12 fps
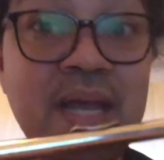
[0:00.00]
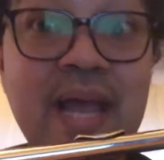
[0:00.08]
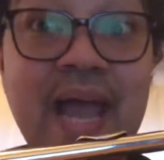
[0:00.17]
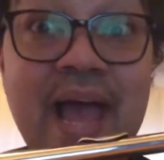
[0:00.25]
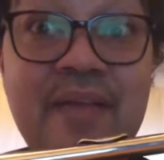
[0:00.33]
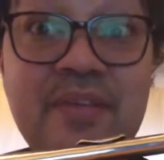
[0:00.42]

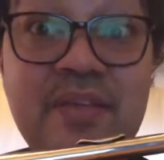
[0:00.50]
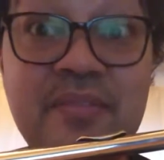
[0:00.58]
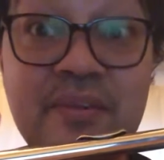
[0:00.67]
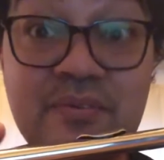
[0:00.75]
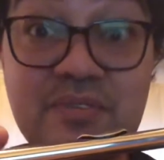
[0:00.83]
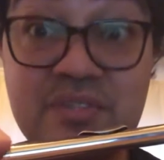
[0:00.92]
And then
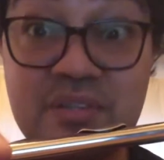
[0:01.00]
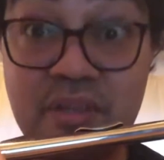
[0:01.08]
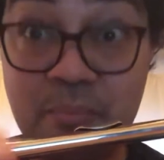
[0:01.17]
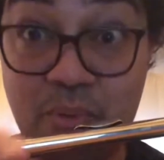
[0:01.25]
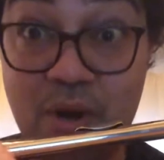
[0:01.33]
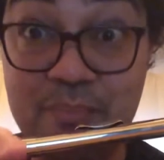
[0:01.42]
there's the
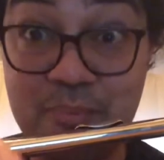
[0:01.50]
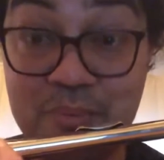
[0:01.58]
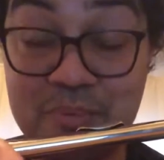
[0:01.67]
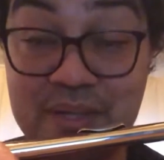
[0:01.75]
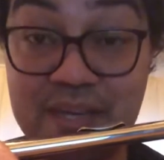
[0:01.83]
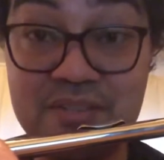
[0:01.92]
proper
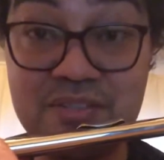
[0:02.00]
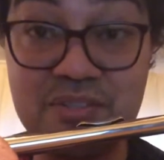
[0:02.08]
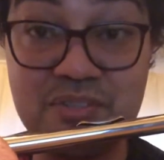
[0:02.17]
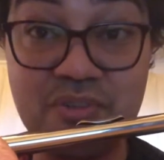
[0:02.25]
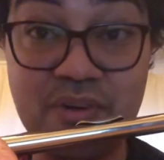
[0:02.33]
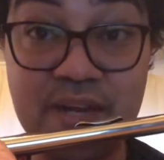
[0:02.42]
place to
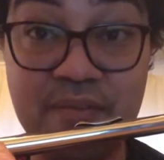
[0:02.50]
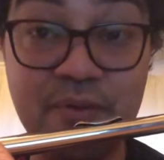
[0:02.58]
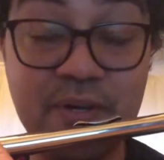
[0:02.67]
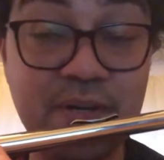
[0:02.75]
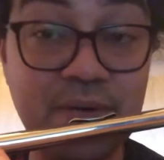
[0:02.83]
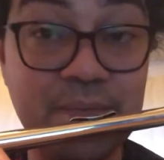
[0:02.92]
start every
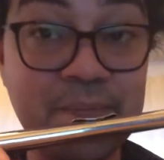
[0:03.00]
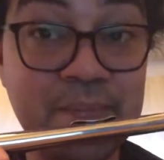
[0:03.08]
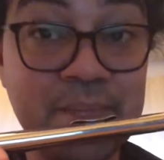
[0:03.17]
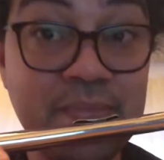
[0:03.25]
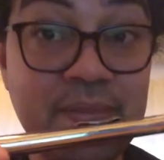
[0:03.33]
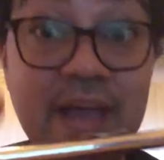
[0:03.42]
note.
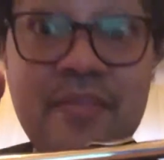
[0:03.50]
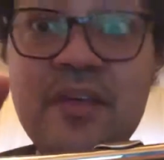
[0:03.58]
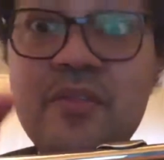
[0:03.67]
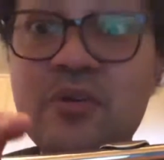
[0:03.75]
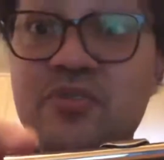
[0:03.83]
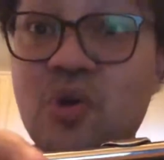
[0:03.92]
And
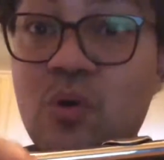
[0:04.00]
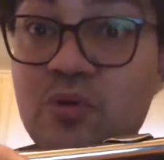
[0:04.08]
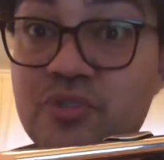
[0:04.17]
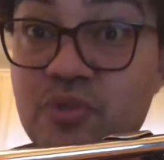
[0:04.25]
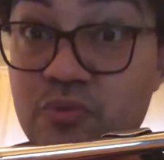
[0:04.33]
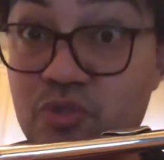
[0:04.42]
then there's
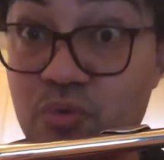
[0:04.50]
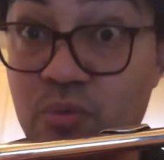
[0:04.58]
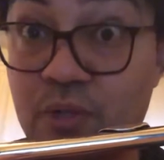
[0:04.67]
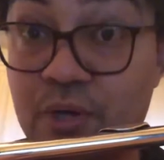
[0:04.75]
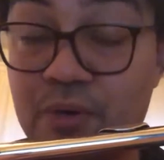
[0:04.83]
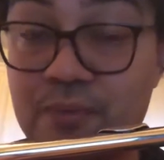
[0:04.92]
also too
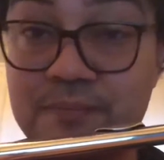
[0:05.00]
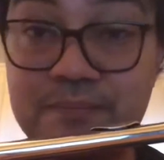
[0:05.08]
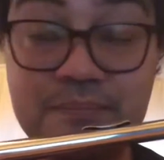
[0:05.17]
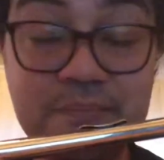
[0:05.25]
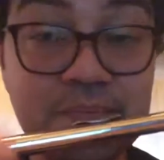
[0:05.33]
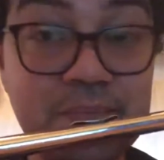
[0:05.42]
low.
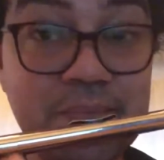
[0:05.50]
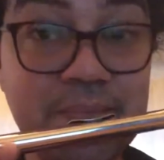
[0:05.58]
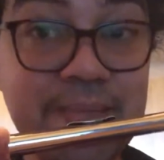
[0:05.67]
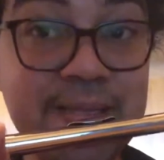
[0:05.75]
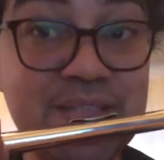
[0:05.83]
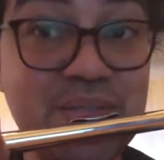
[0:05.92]

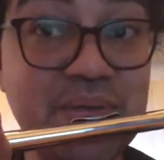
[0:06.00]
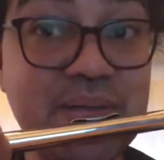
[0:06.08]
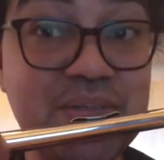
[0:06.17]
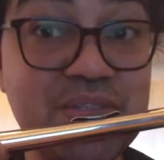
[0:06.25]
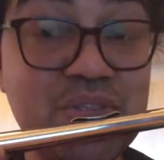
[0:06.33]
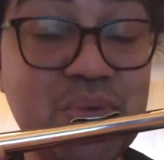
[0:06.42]
So
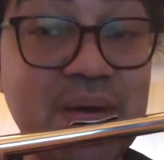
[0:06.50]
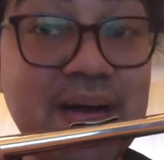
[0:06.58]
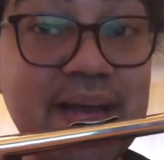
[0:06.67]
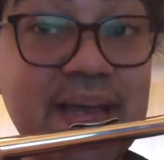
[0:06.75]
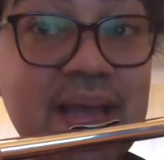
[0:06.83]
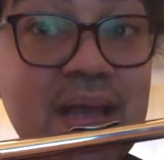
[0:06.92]
here's too
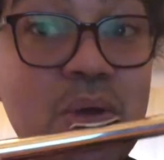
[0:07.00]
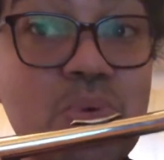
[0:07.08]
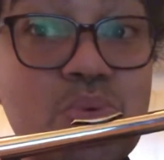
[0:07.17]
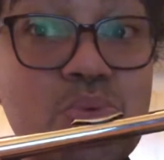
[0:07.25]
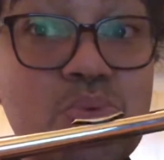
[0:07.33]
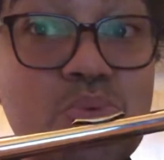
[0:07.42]
high,
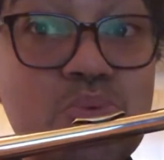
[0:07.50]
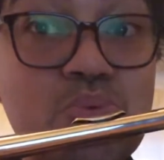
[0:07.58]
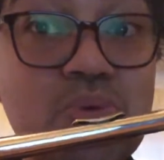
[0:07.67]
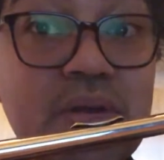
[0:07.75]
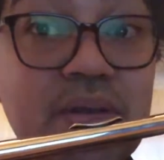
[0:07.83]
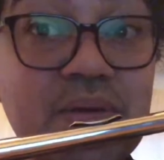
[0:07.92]

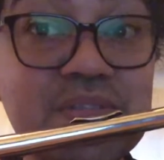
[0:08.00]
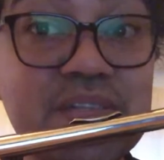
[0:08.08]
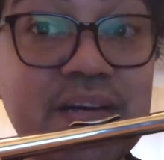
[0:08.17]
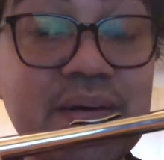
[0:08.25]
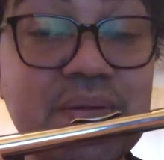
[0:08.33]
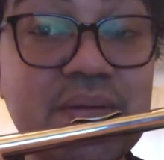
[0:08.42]
no
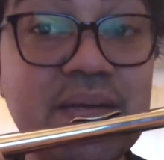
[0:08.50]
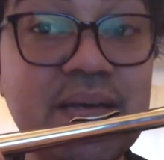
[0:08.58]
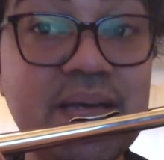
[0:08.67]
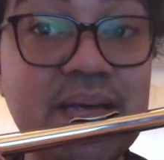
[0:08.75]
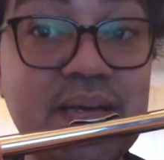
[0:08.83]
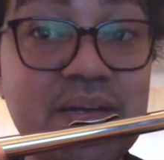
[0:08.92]
sound.
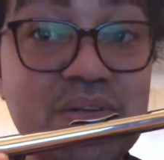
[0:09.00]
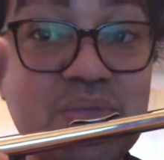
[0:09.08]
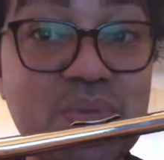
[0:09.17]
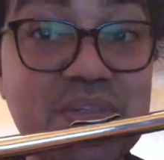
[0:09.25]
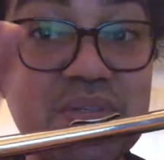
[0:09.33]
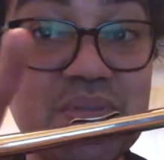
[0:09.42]
Here's
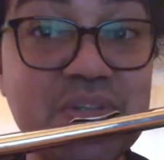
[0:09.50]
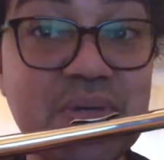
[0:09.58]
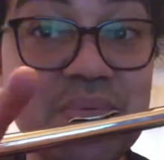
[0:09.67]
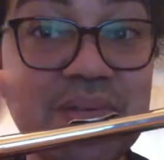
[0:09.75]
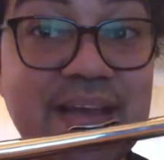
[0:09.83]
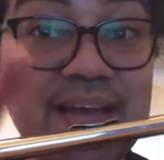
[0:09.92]
whistle
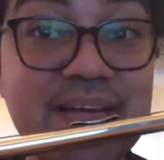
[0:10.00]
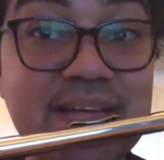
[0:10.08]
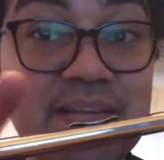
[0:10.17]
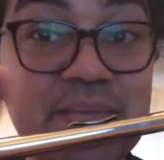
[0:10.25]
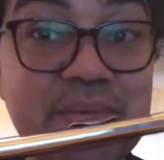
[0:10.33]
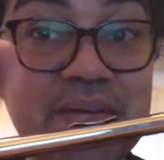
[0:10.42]
tone land
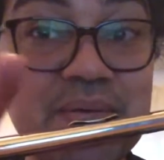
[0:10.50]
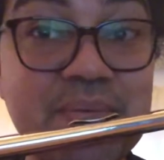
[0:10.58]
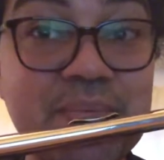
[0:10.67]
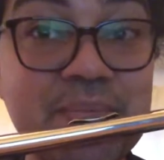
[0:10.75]
in the middle.